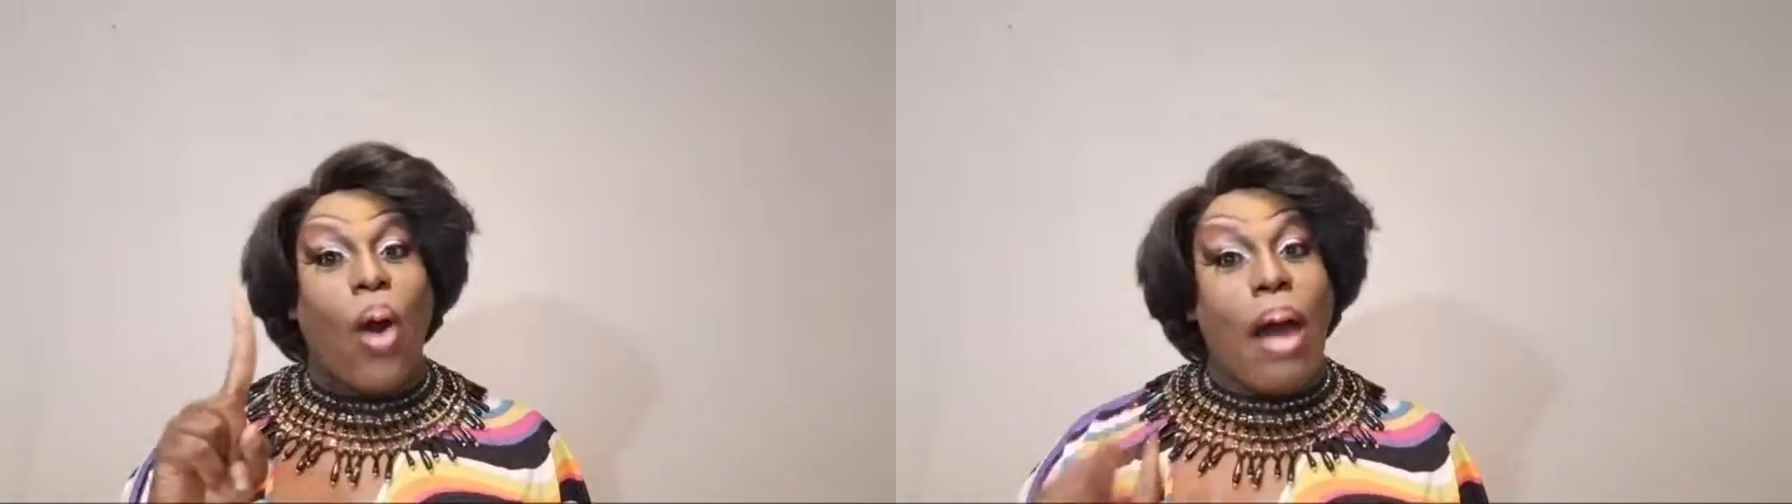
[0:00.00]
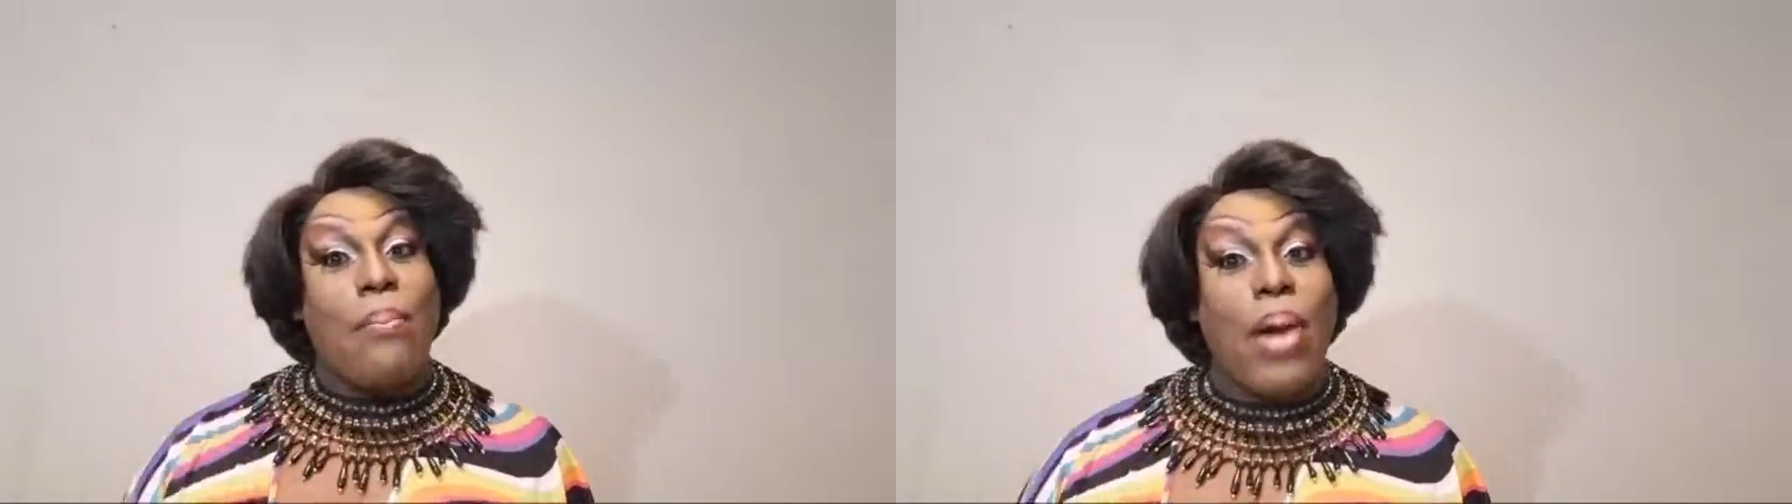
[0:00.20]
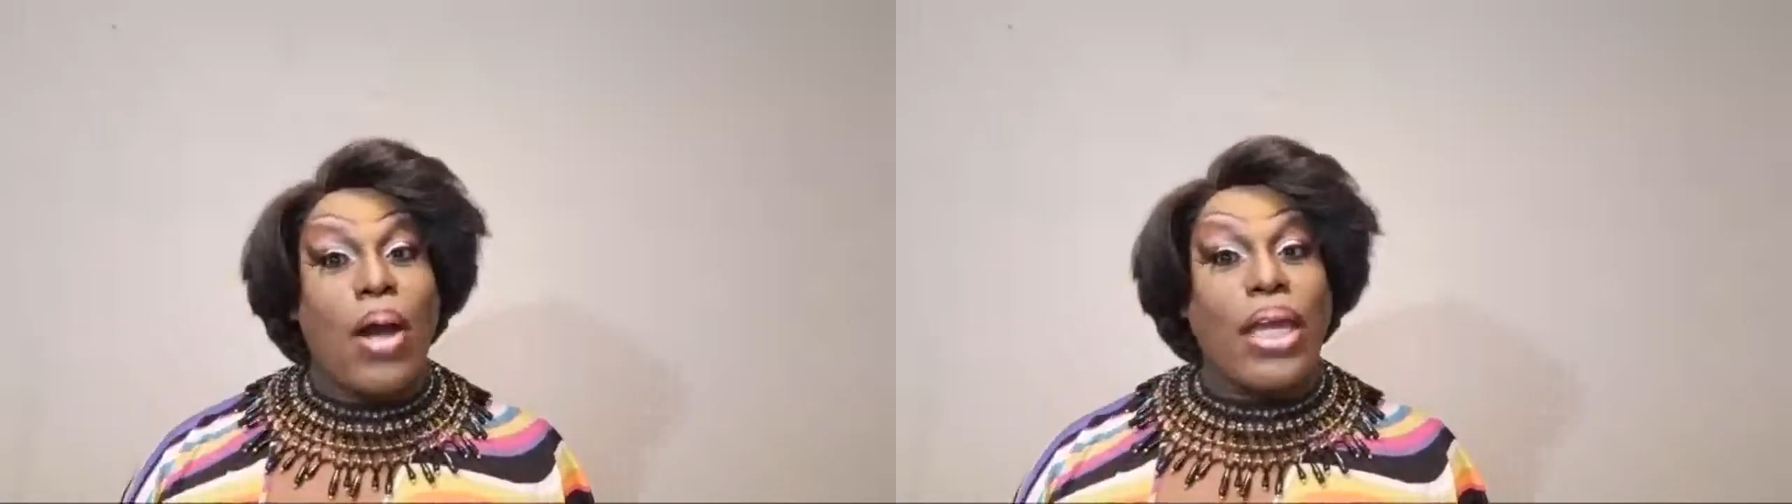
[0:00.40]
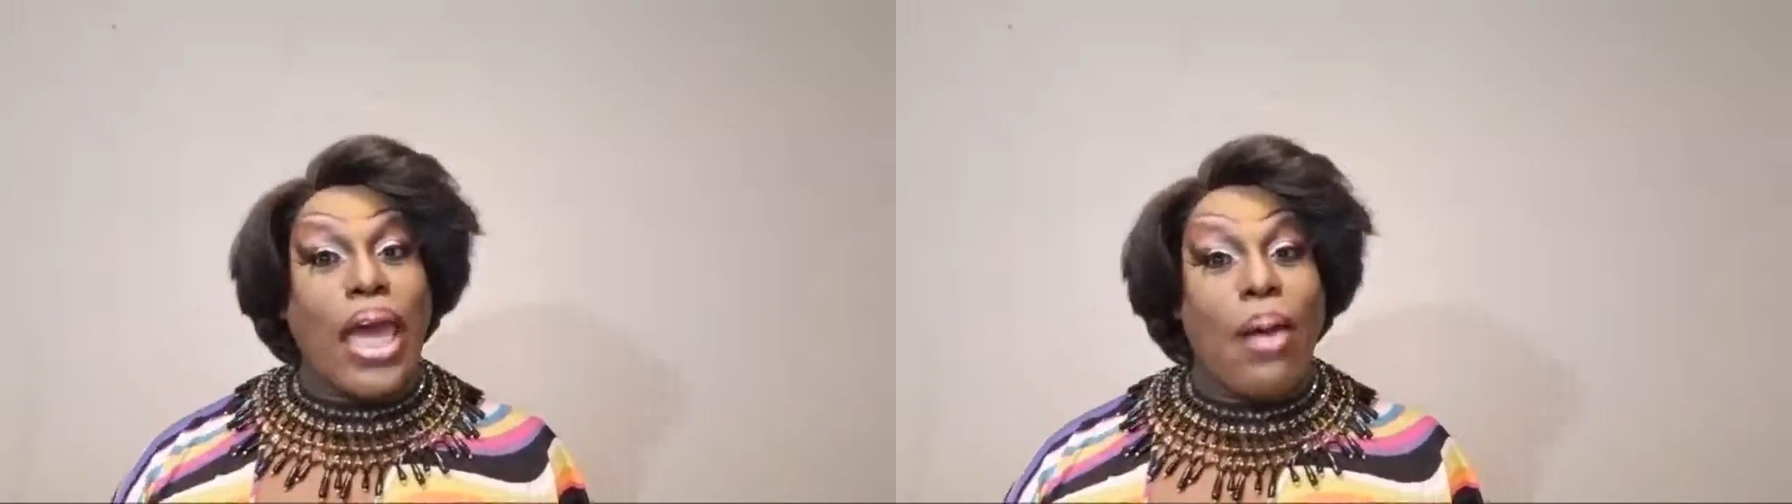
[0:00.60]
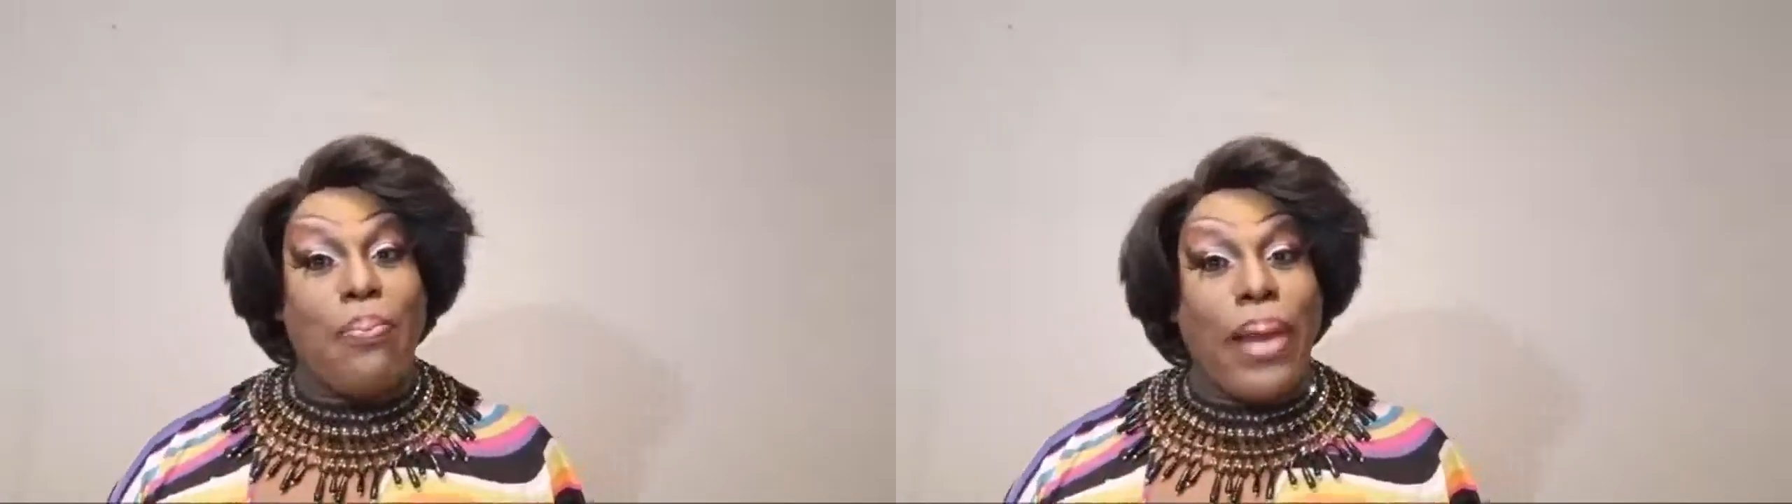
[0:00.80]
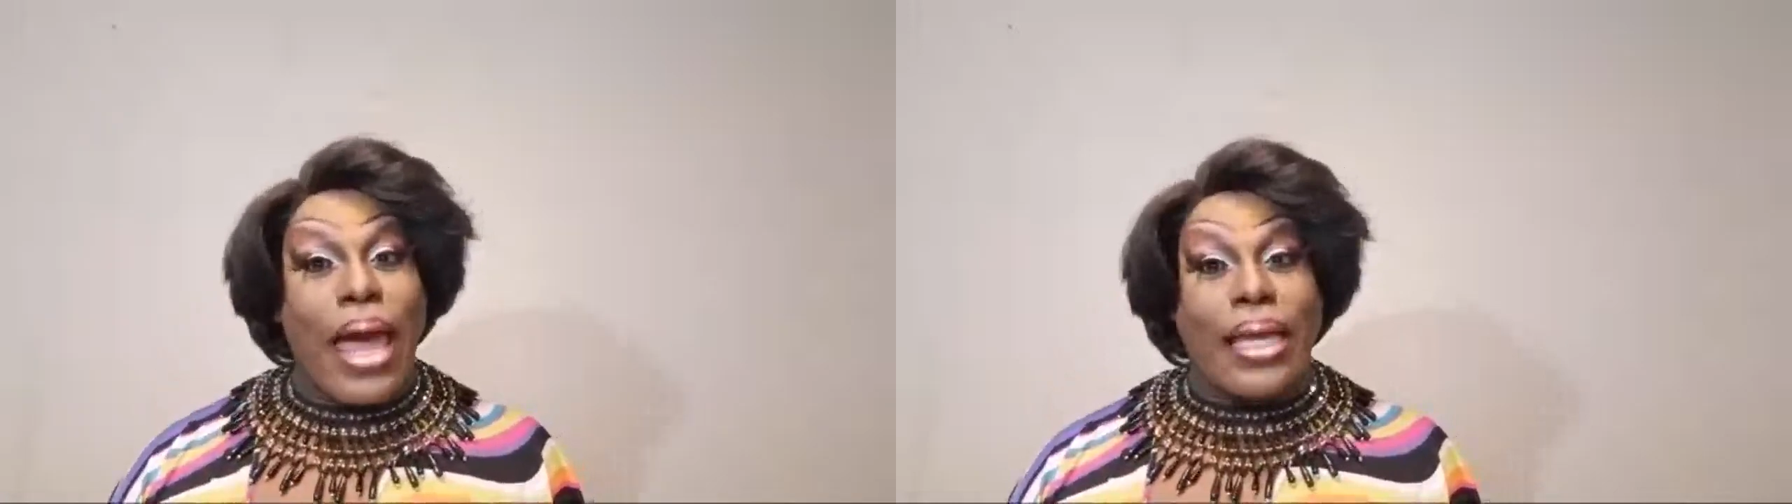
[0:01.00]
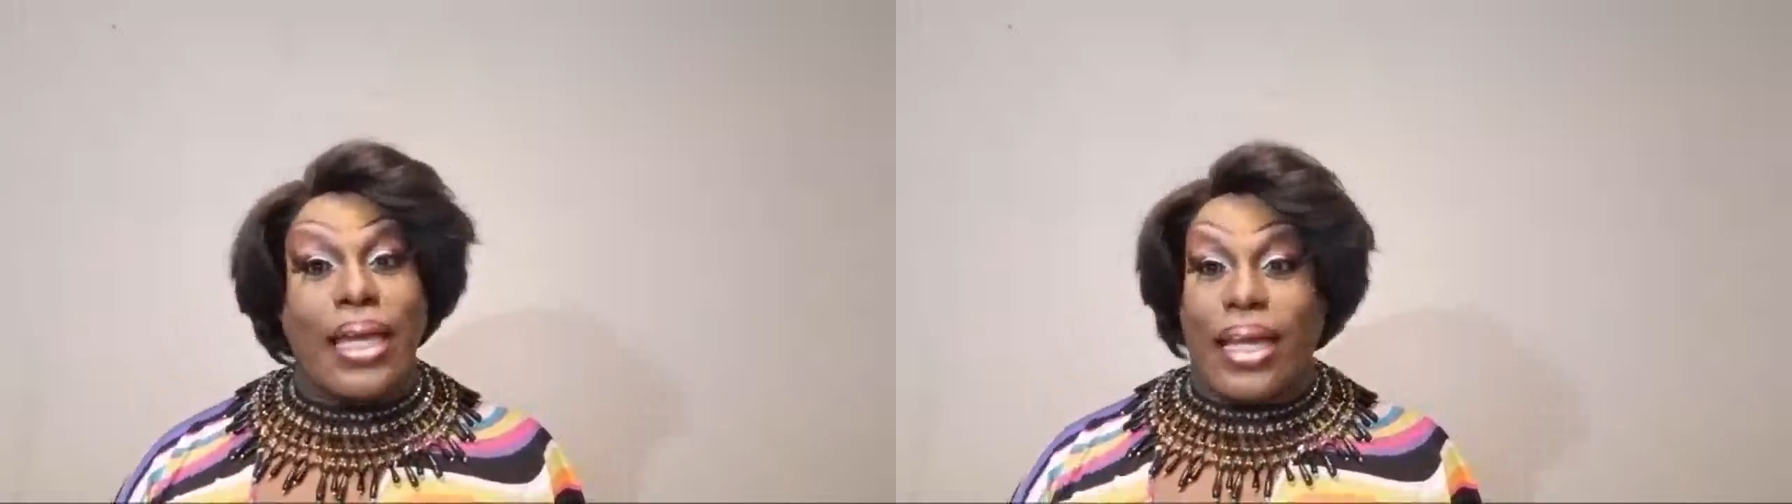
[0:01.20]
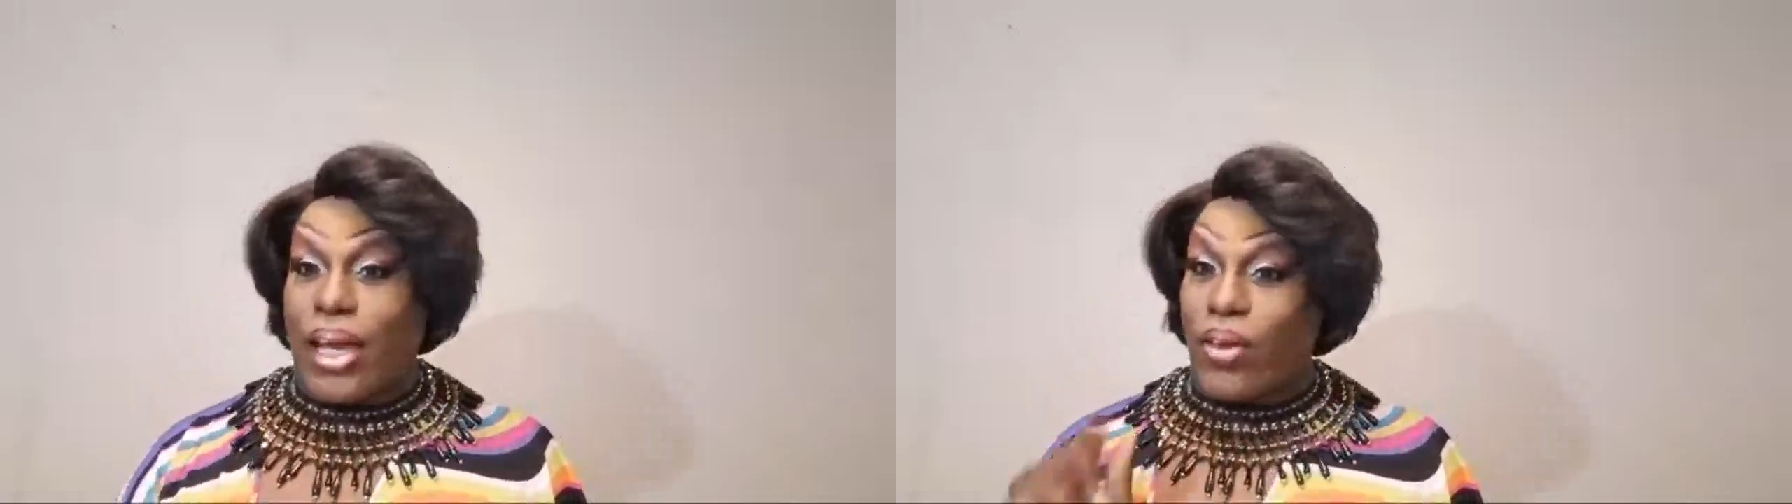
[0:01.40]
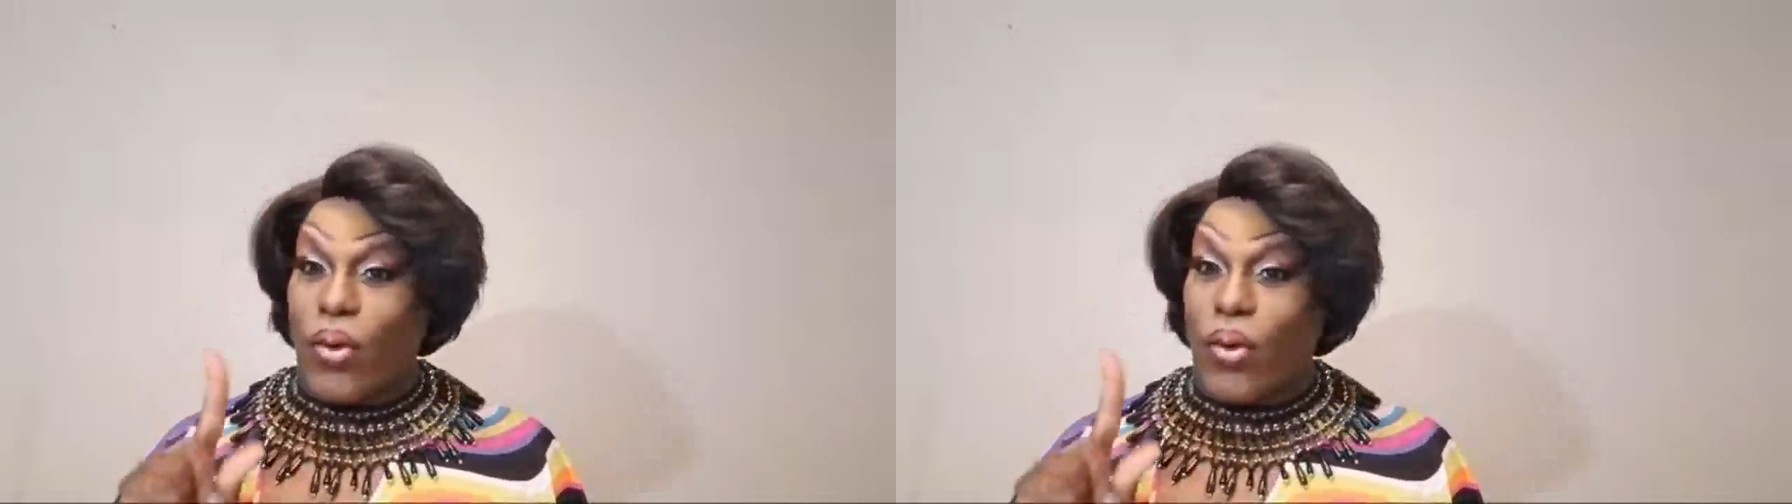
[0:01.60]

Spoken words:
One more year, Blanket,